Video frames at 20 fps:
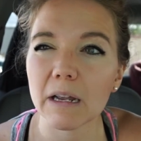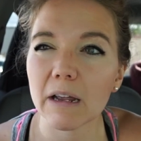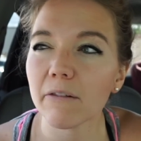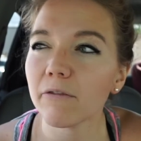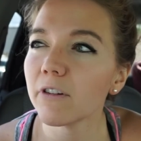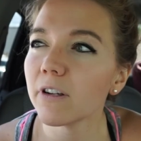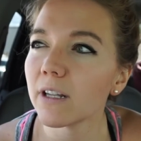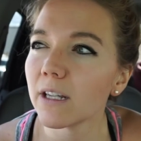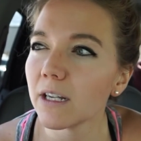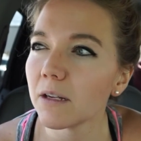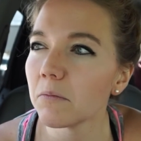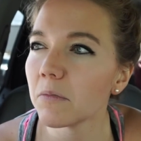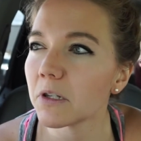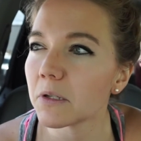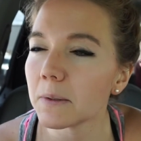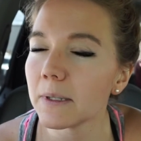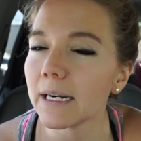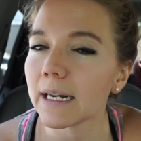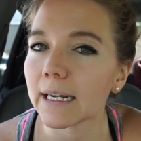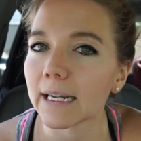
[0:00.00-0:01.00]
everything in
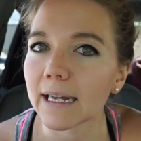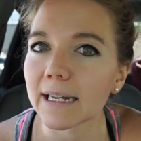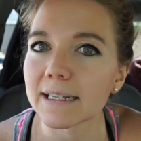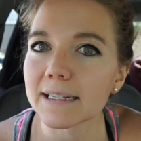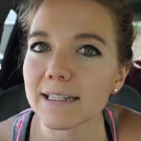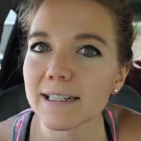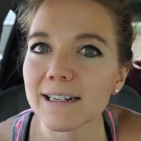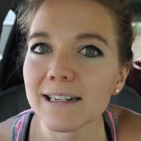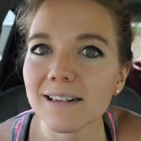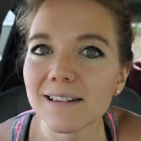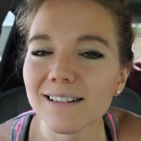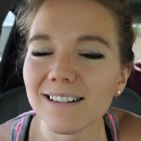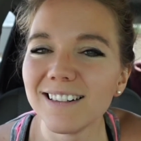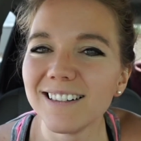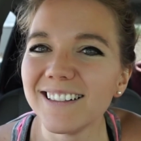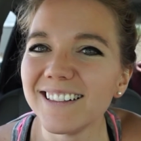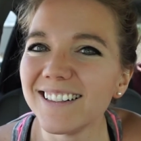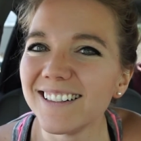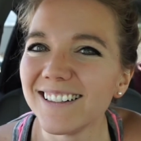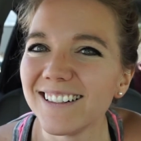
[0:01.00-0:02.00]
between, I guess.
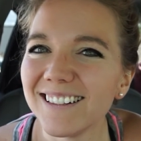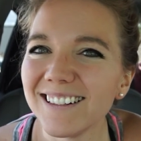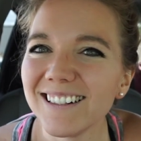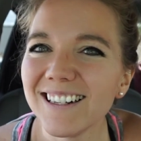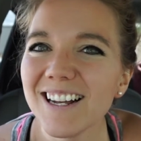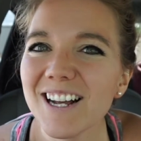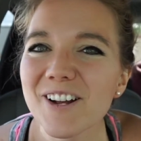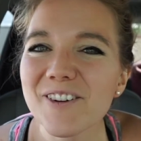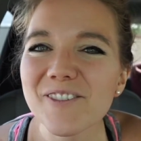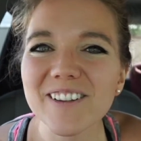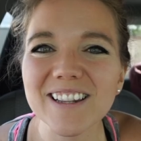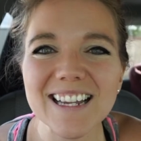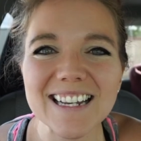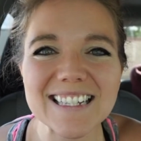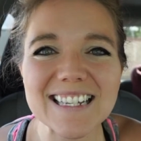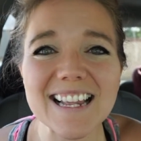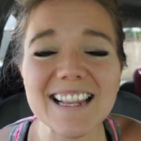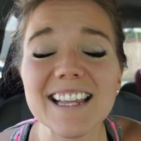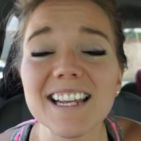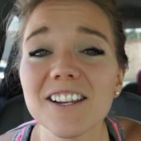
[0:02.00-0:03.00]
But
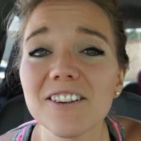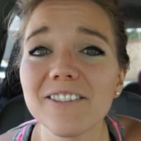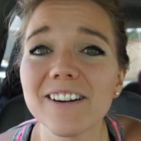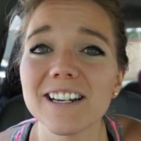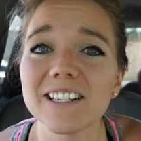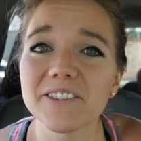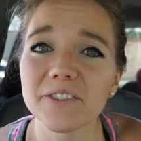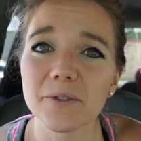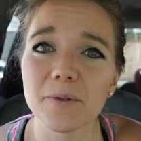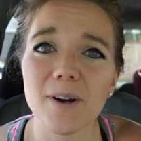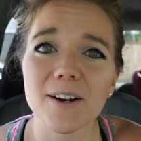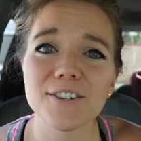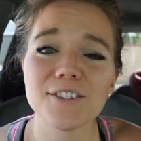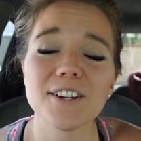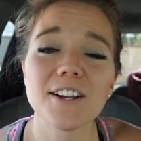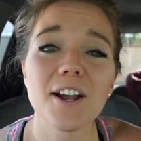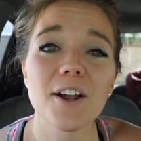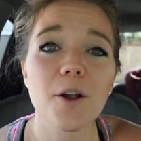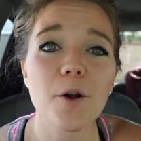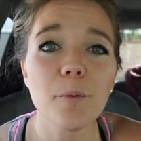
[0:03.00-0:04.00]
that's it. Thank you guys for
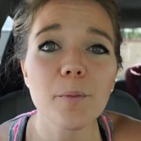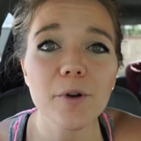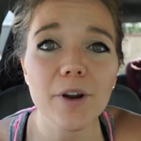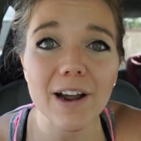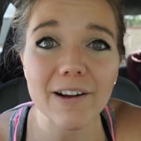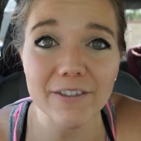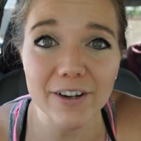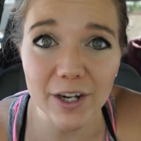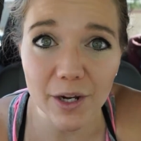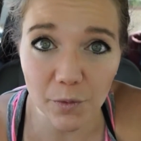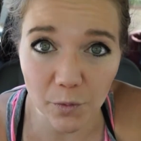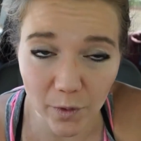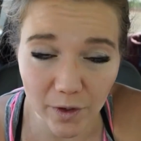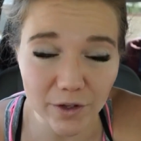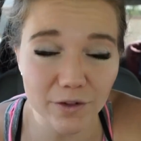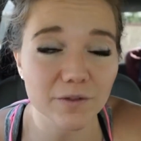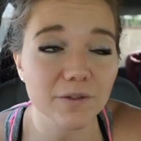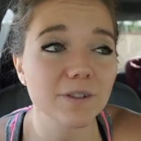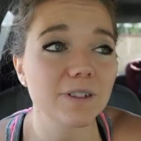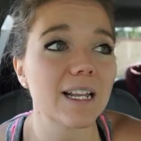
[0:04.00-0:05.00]
watching. I hope you're having a
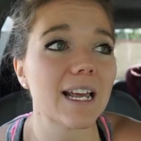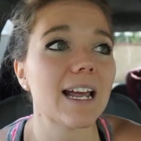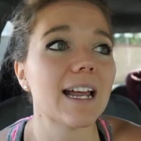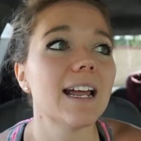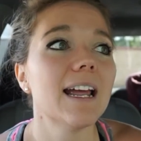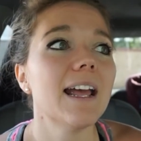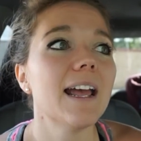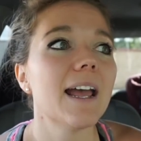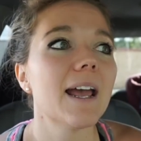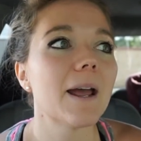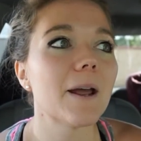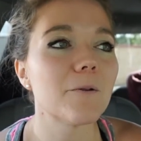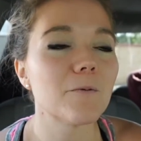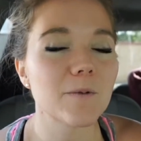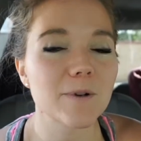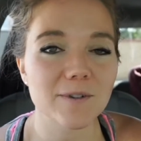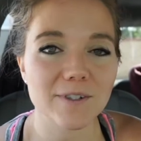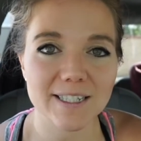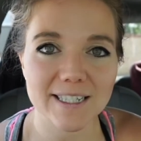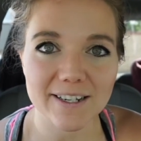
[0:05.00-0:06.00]
wonderful day, and
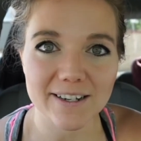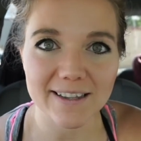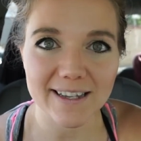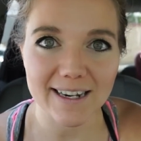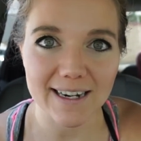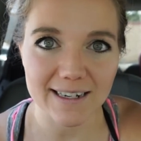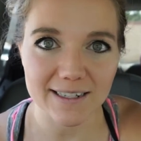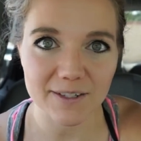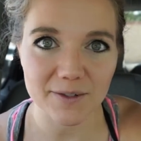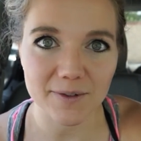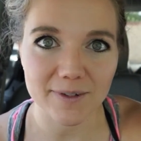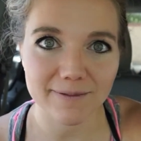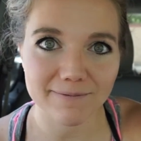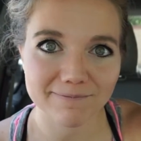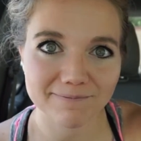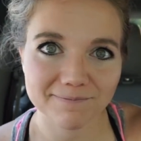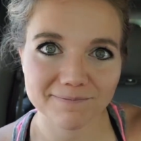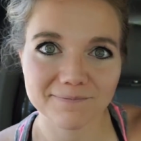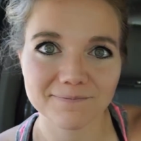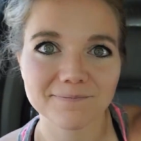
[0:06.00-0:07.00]
we will see you in the next
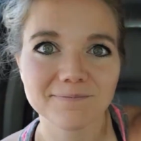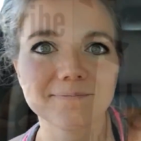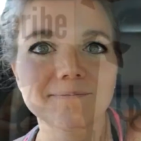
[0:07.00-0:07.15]
one.